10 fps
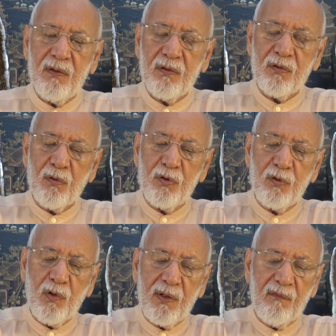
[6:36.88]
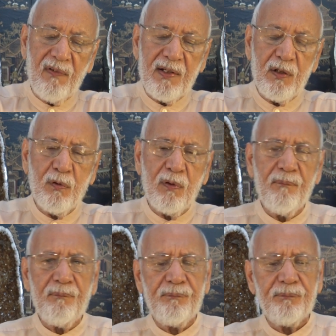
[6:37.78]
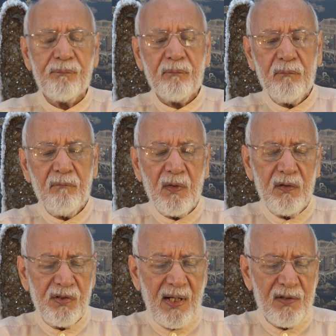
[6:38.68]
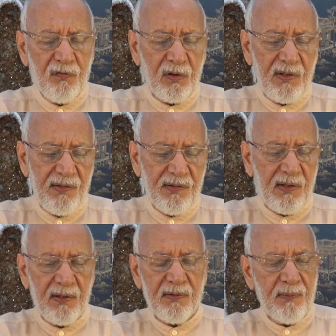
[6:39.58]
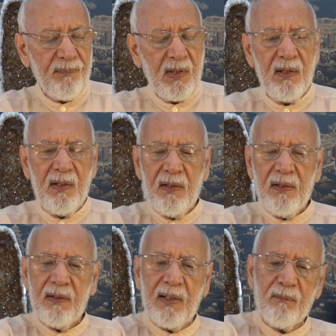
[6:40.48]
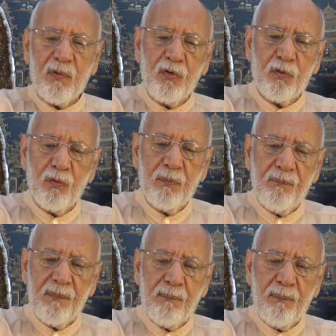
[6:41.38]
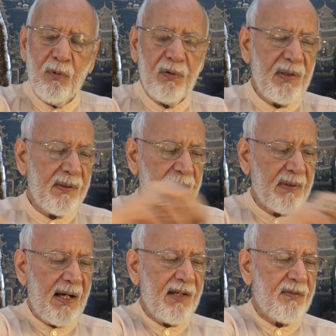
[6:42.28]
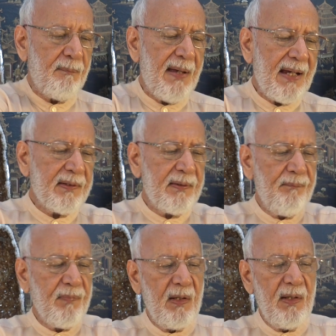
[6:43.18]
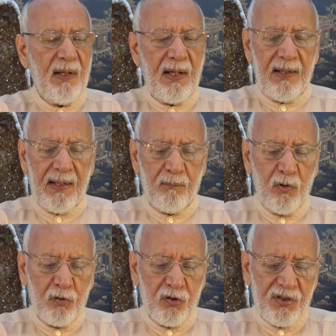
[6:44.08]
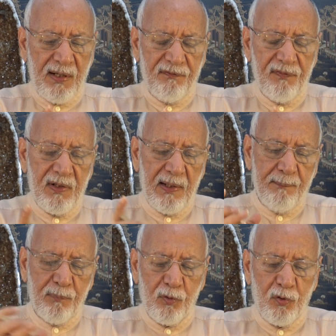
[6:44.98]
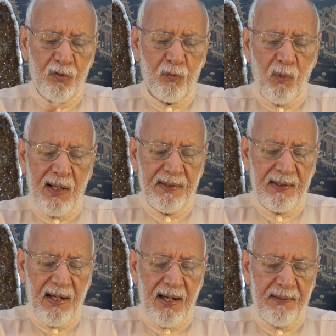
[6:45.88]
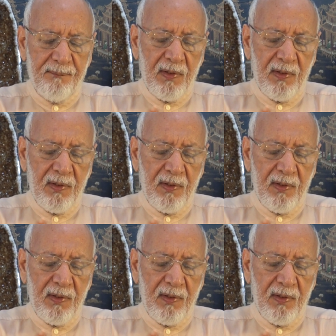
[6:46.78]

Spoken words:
So you've got a very good chance for these things. Now I'm going to pull these cards back, and I'm going to shuffle and produce one card